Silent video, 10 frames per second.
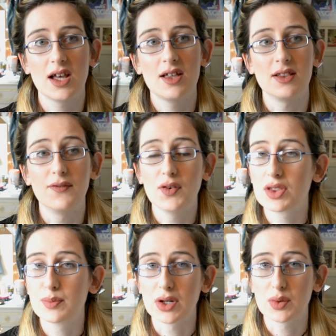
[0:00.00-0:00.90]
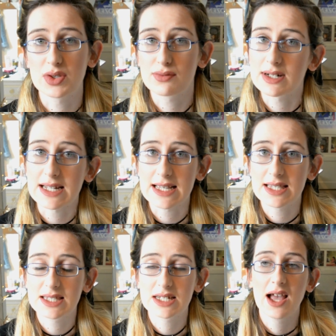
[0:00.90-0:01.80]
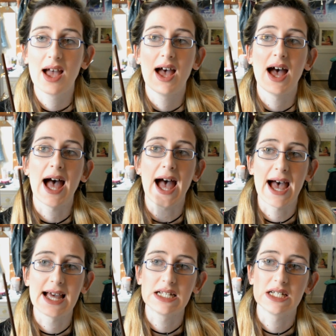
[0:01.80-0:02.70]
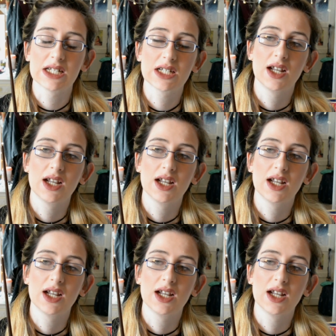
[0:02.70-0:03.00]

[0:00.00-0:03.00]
the 4th book was released and